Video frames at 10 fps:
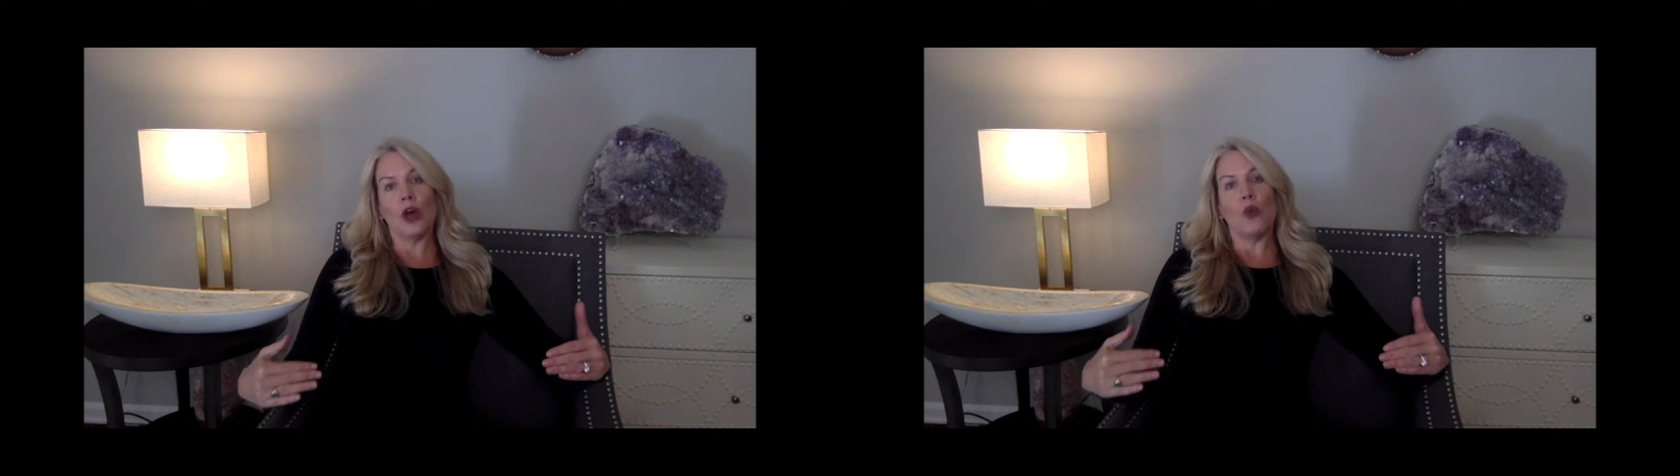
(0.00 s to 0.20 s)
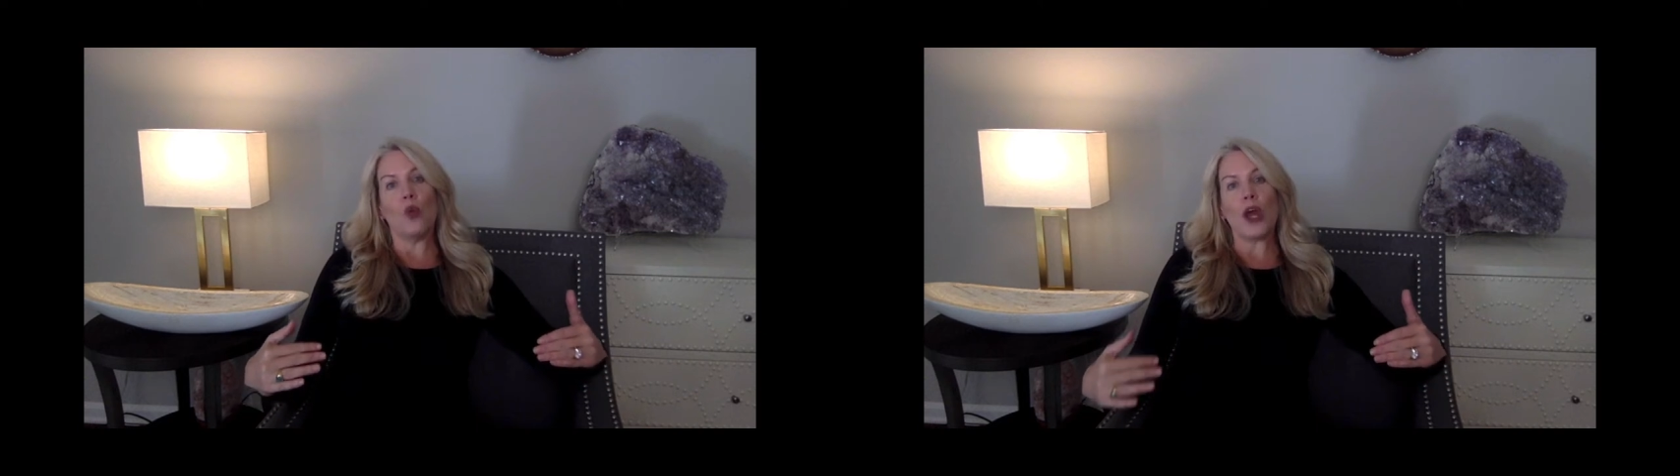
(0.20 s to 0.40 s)

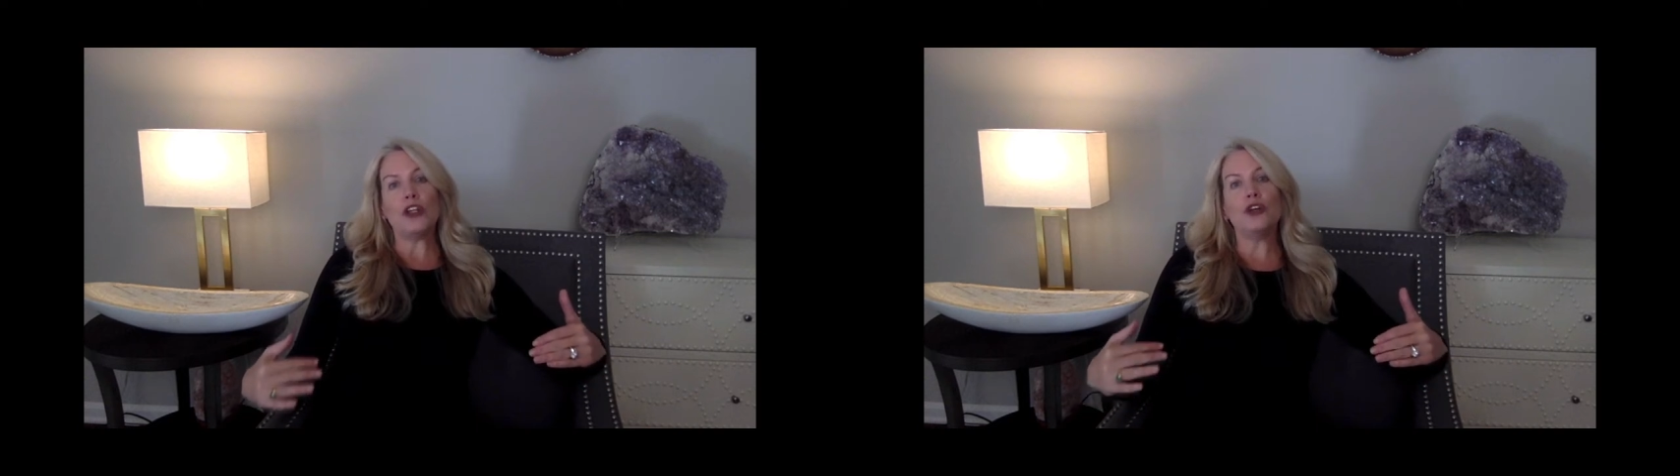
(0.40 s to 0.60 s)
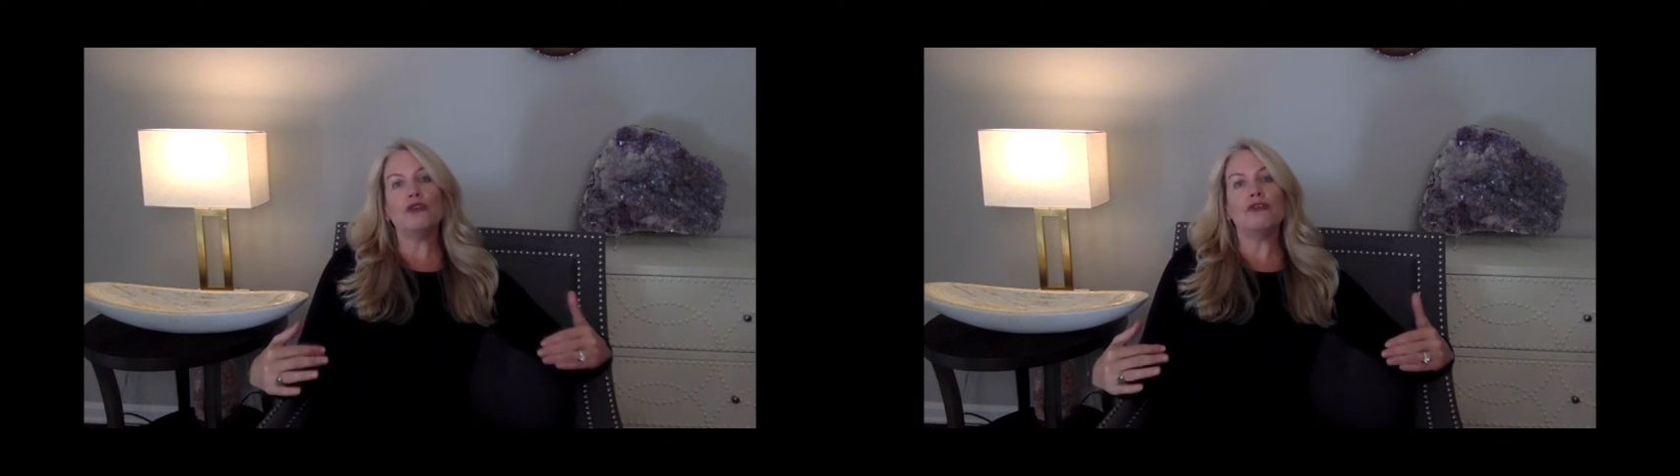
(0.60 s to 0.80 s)

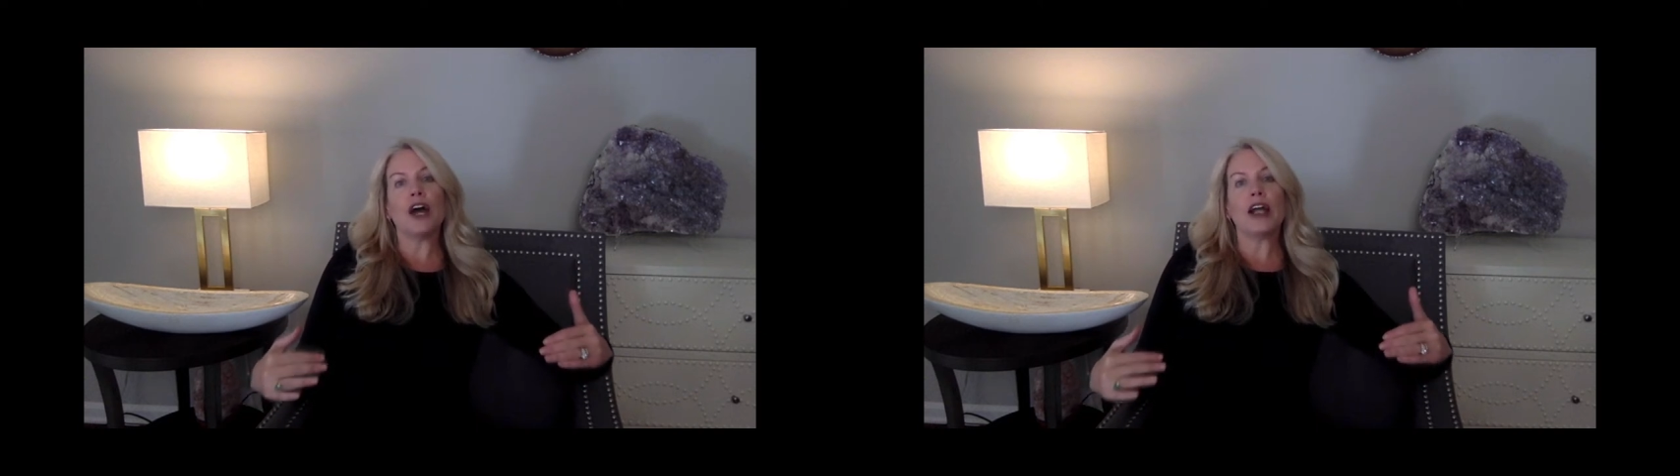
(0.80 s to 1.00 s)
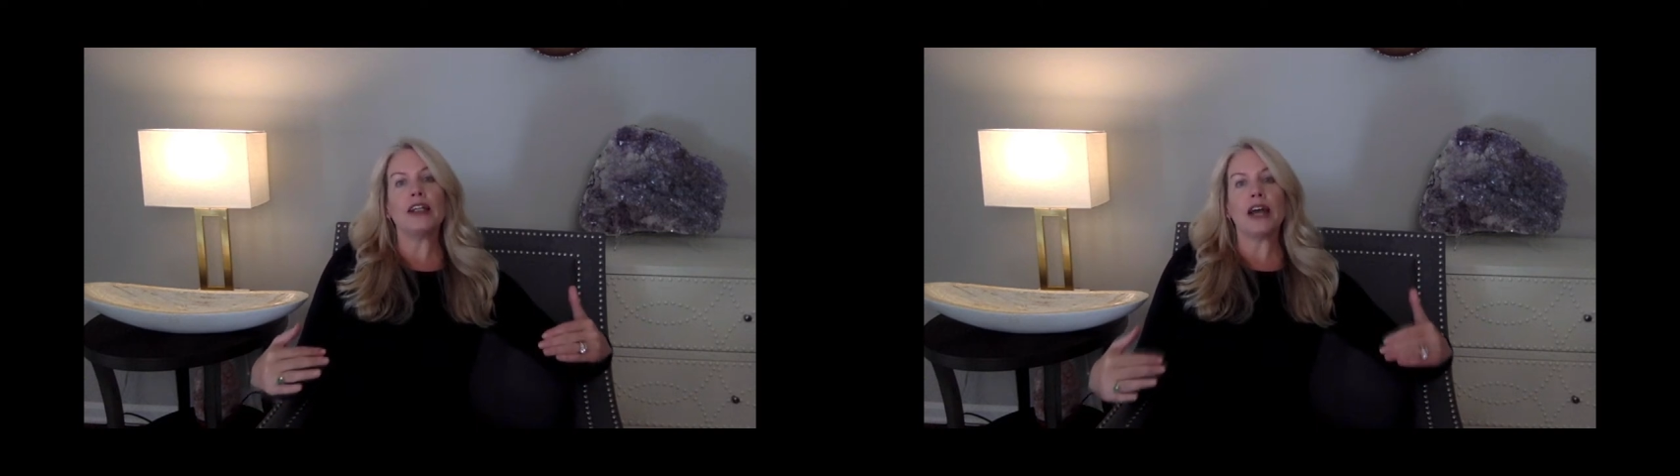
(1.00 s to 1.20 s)
when you
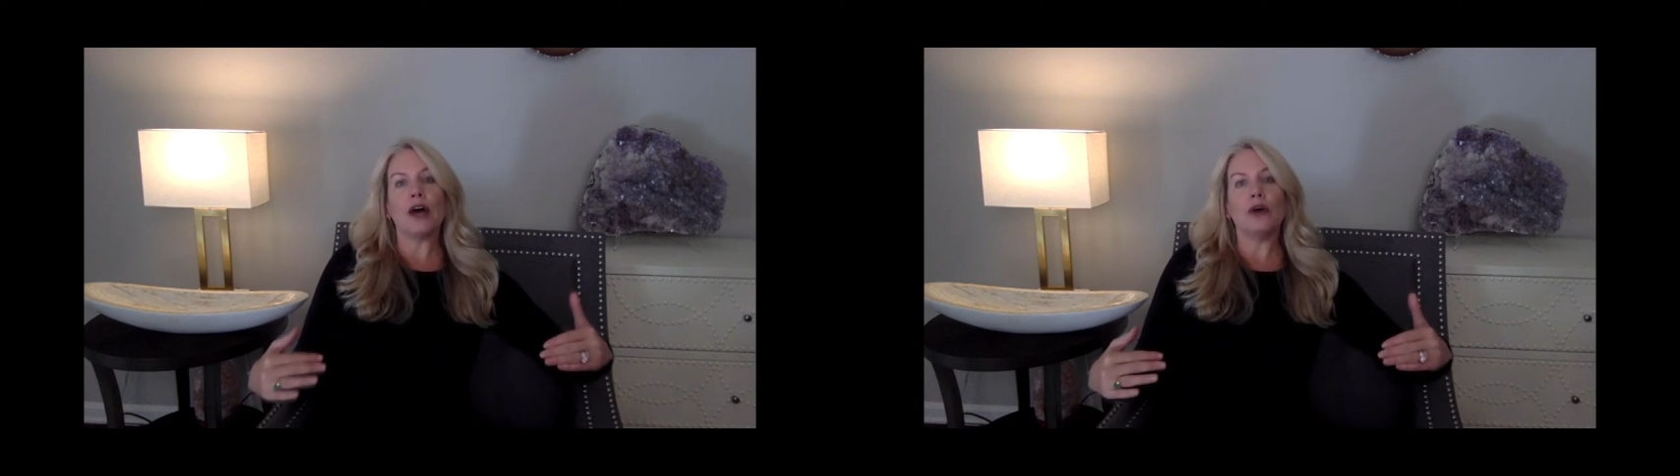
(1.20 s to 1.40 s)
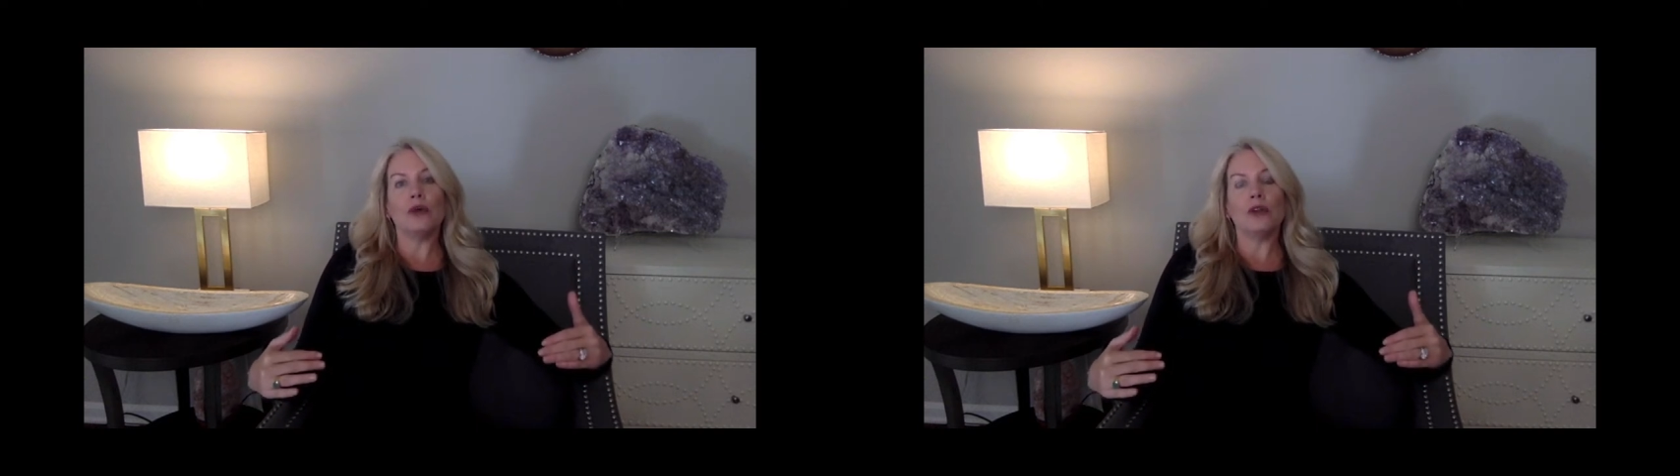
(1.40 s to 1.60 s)
find
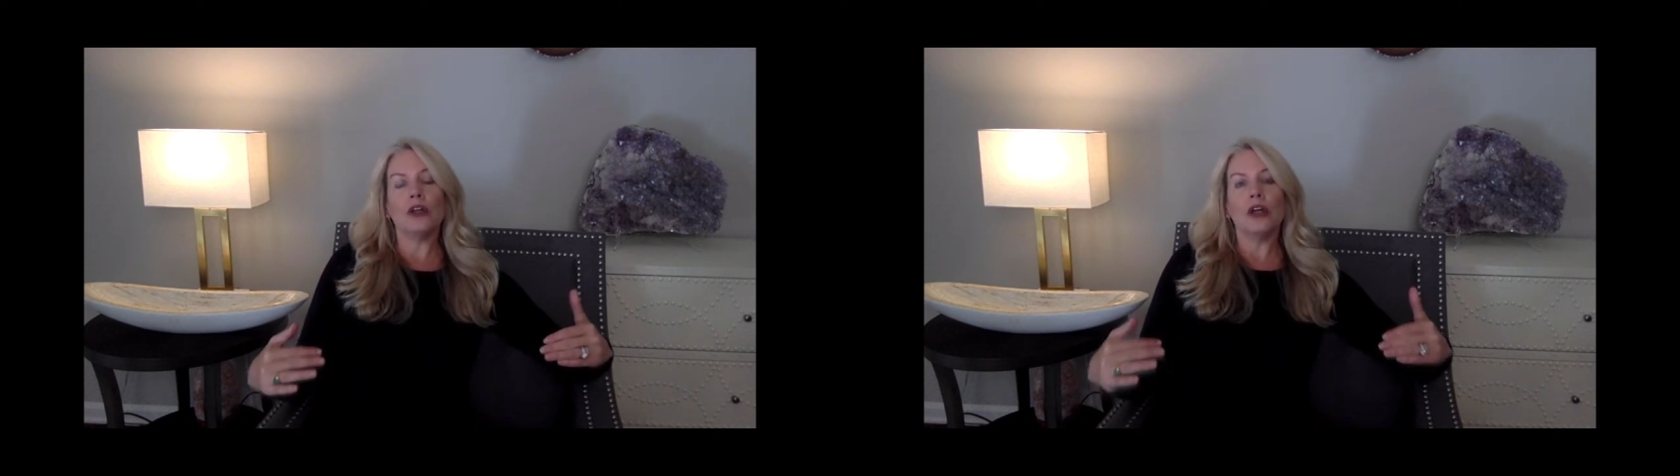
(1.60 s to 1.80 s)
out